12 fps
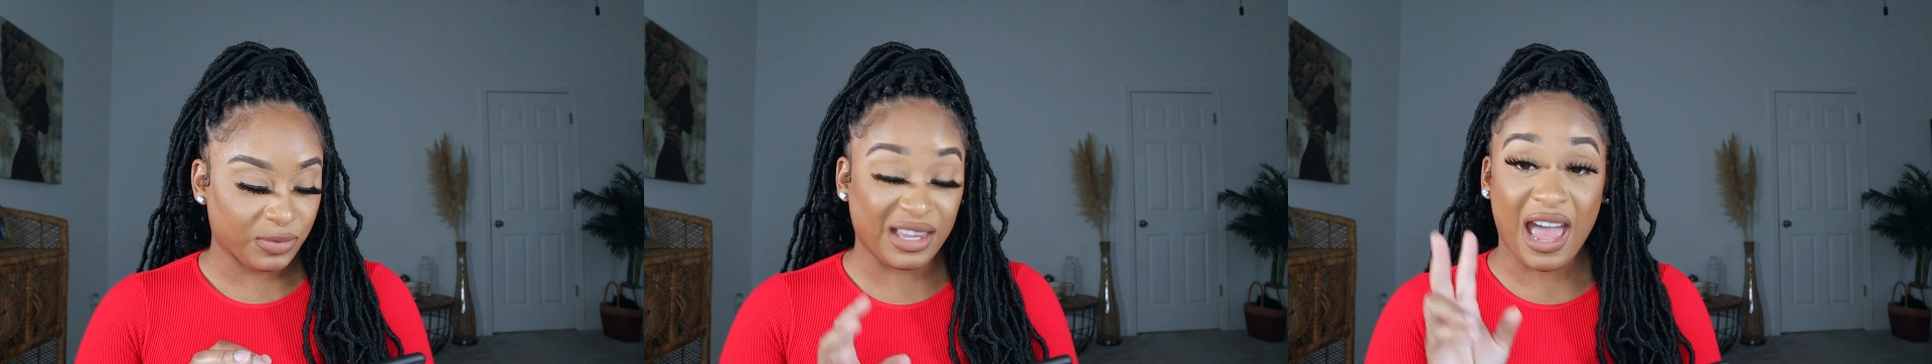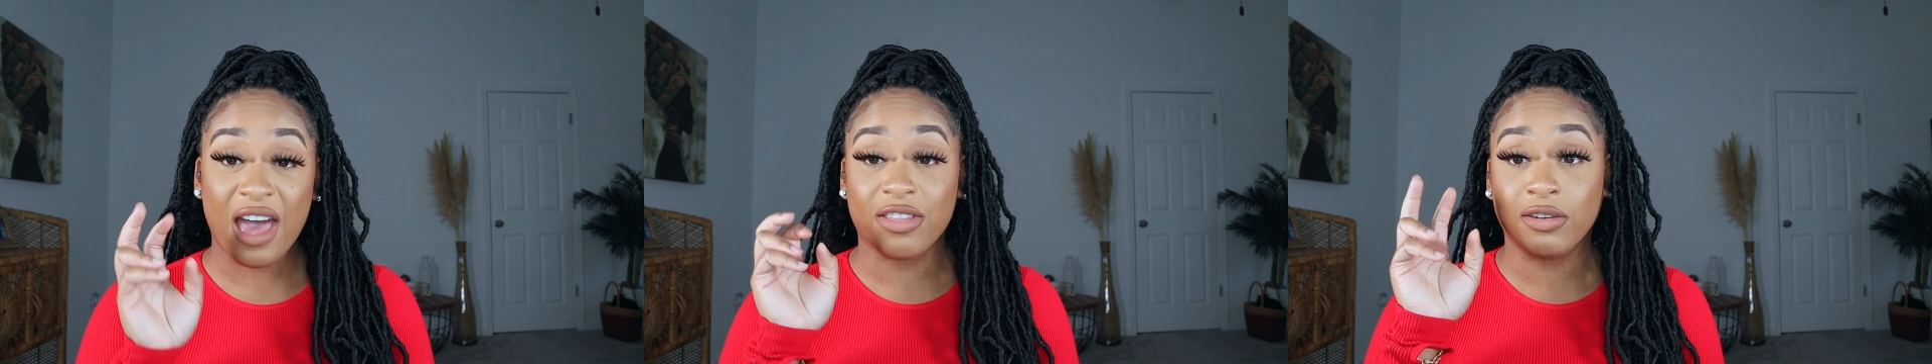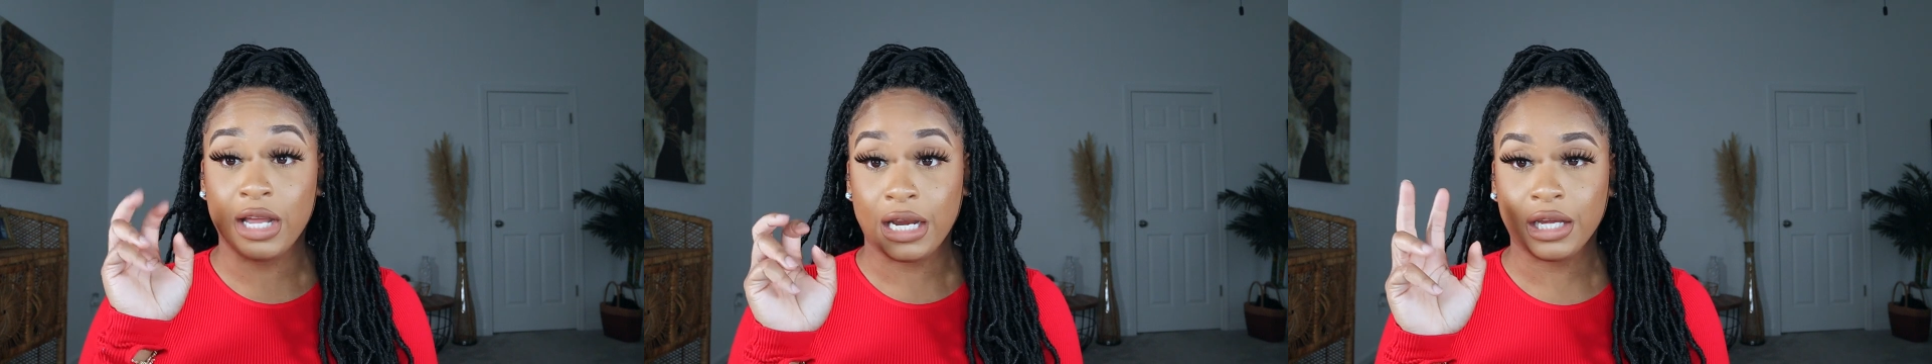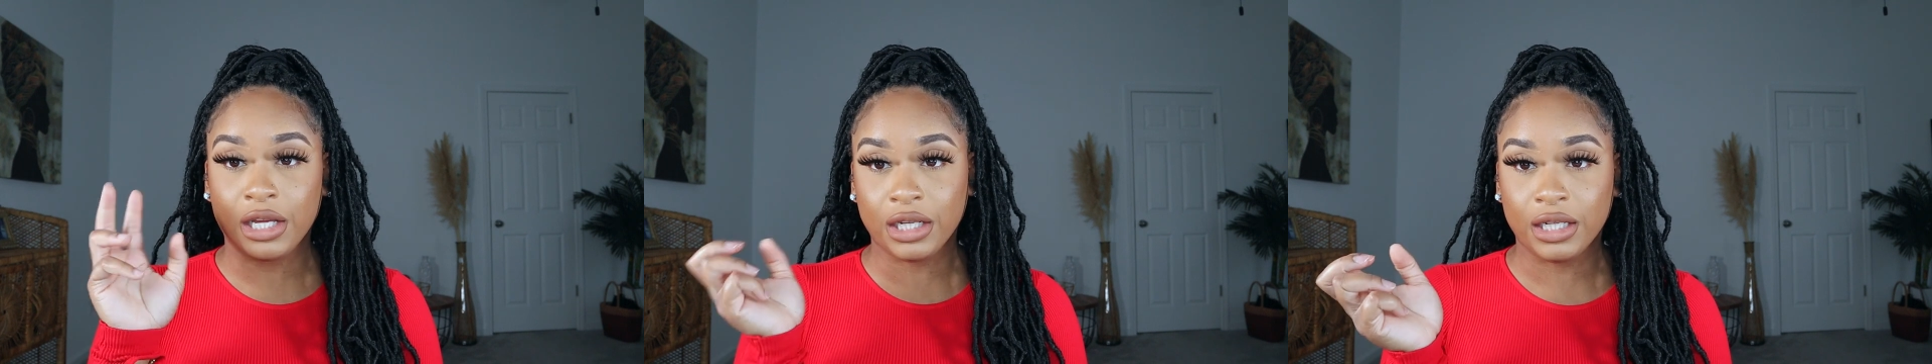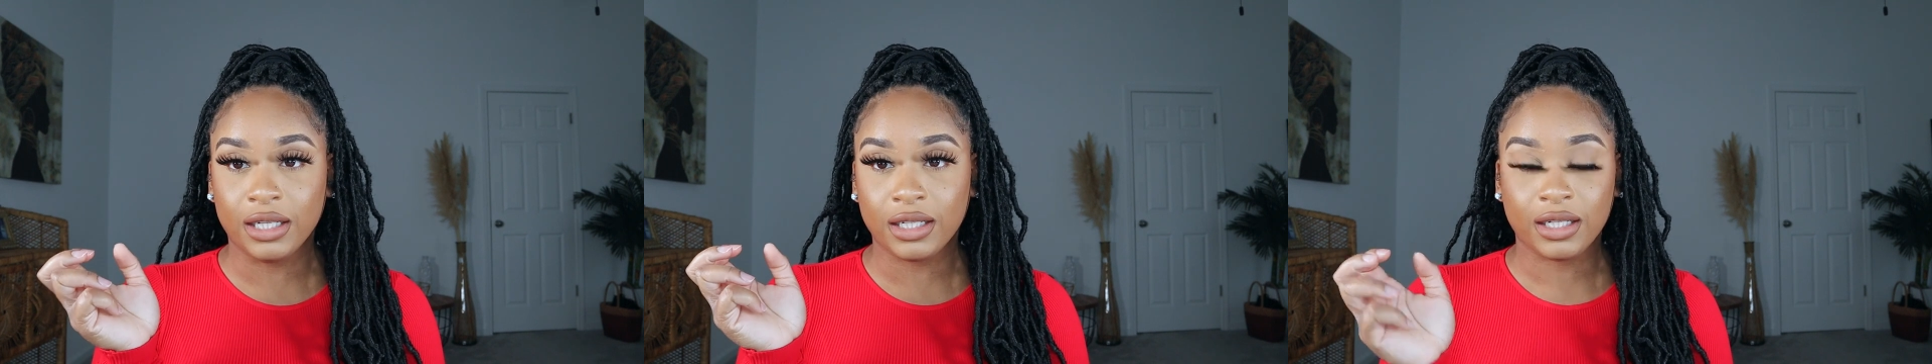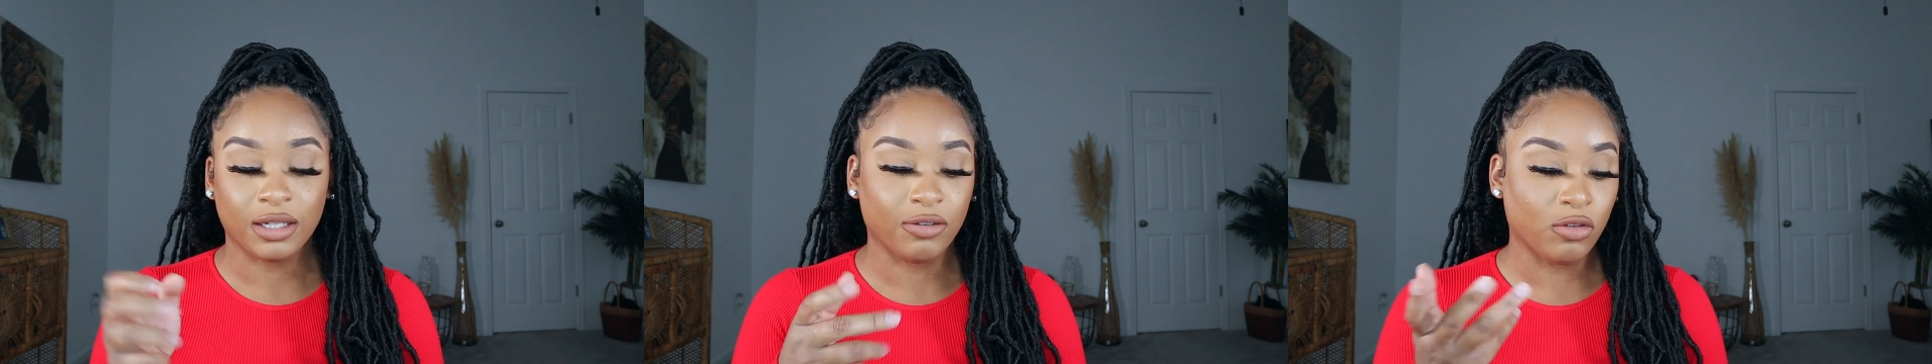the athletic
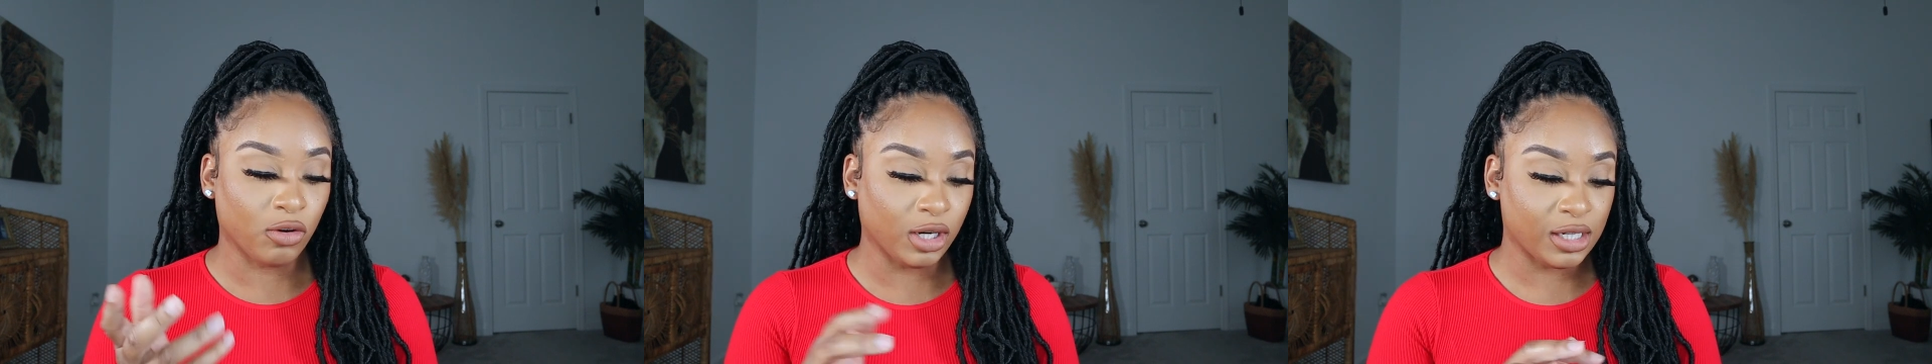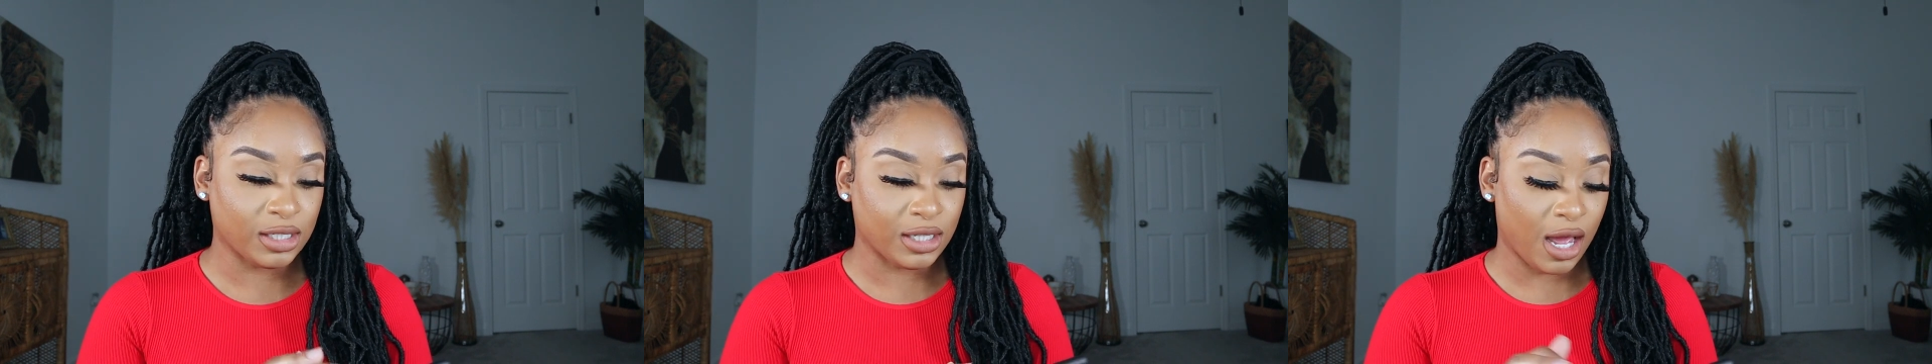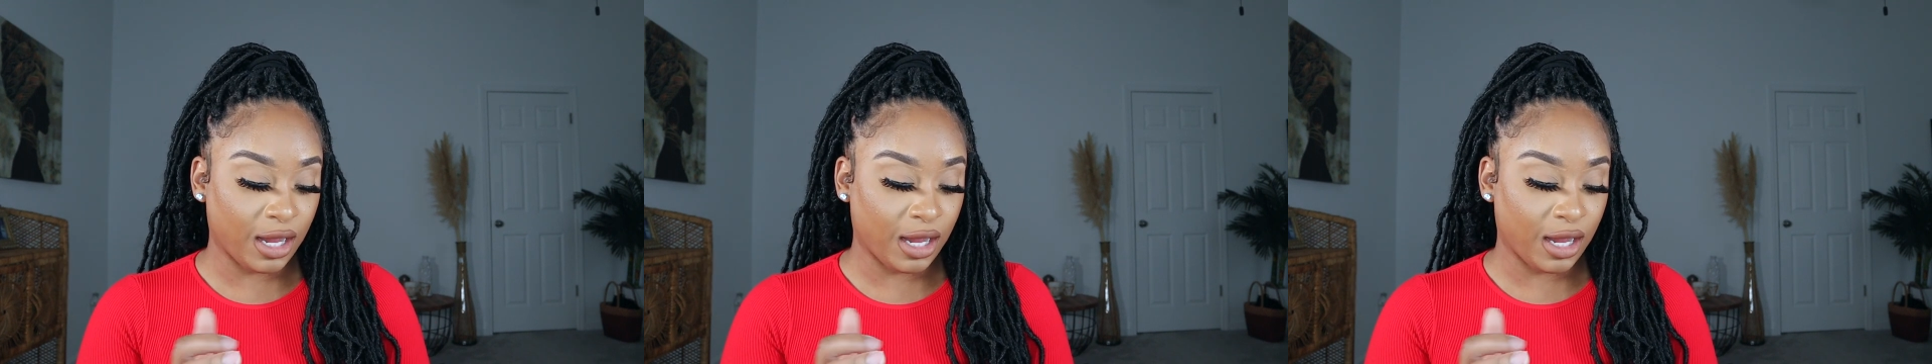look, of course,